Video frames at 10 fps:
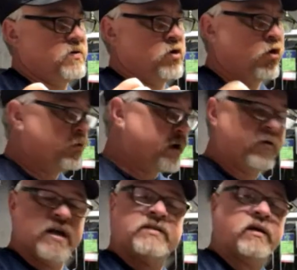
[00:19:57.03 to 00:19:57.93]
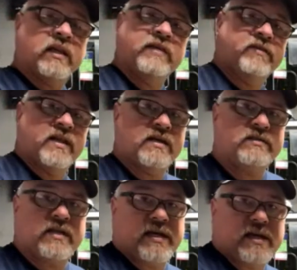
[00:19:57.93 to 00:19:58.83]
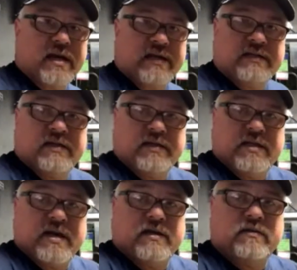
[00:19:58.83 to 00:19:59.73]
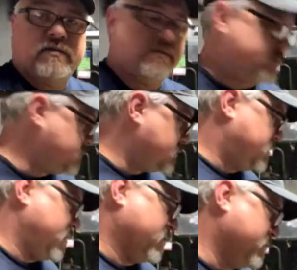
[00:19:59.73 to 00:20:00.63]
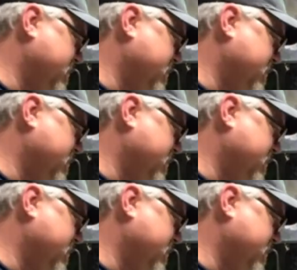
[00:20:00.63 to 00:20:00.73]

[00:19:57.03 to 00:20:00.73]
no regrets on leaving that state. I can tell you that. So